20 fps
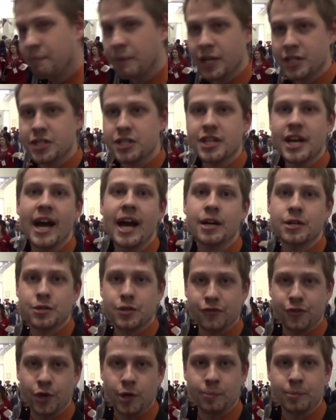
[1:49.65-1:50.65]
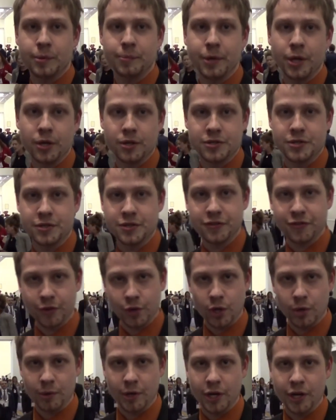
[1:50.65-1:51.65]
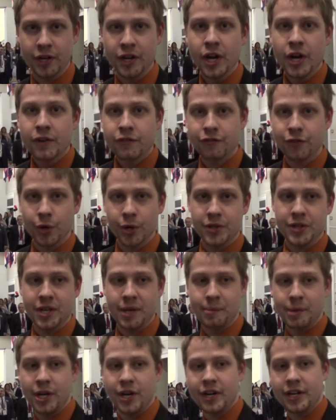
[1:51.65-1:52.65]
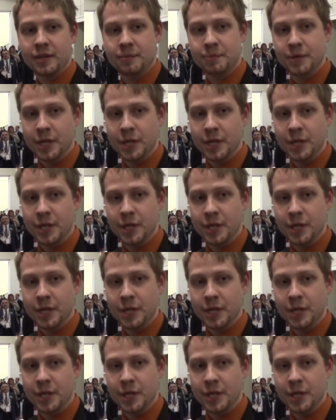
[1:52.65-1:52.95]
much tax reform proposals forward for the American